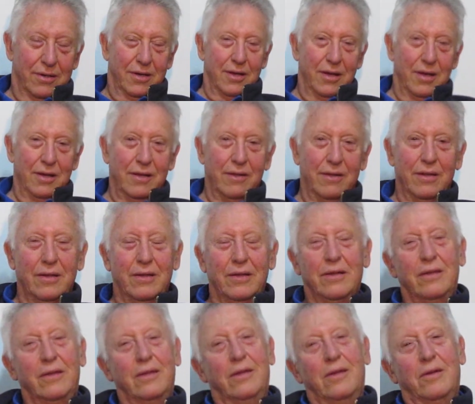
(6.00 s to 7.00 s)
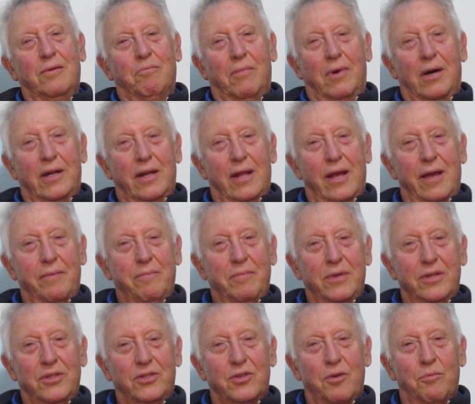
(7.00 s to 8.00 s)
Okay. My name
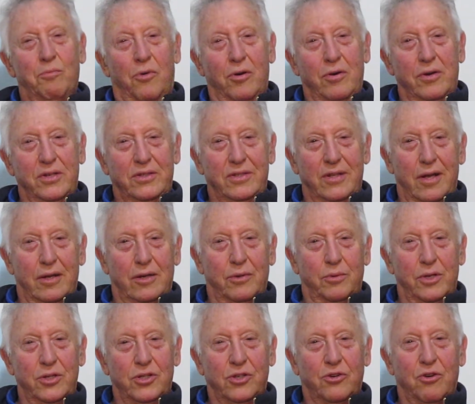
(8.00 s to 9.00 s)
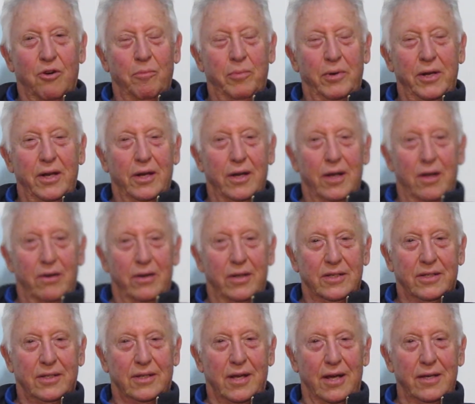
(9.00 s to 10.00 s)
is Gus Sadowitz, commonly known
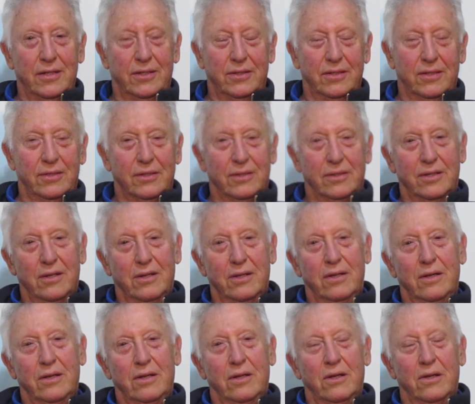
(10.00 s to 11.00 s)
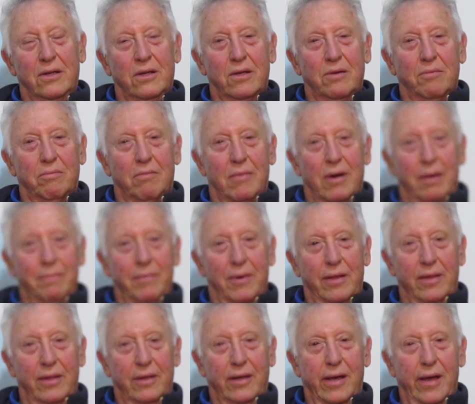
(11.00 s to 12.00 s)
as Gus. My
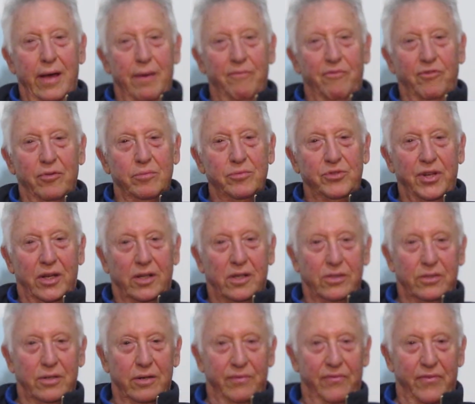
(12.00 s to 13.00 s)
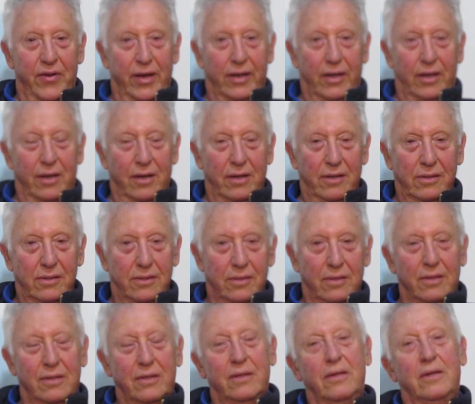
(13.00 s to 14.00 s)
mother came from Czechoslovakia.
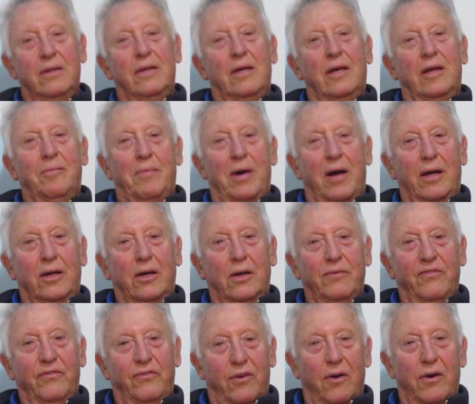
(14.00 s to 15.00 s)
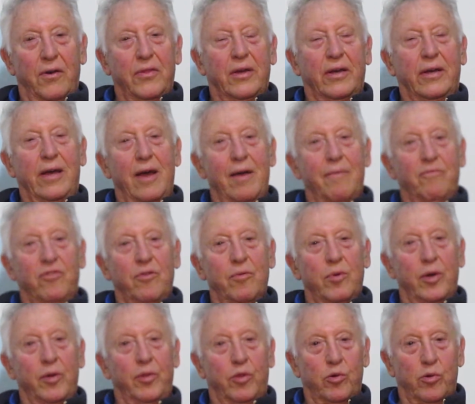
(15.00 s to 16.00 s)
My father came from
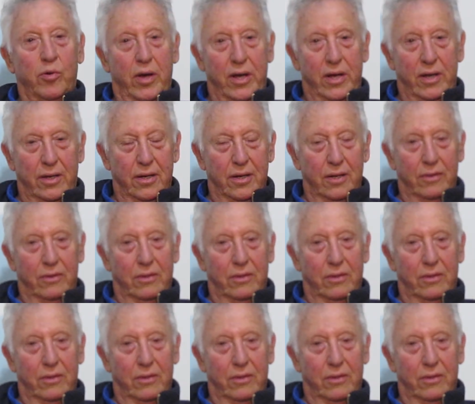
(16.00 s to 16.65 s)
Lithuania.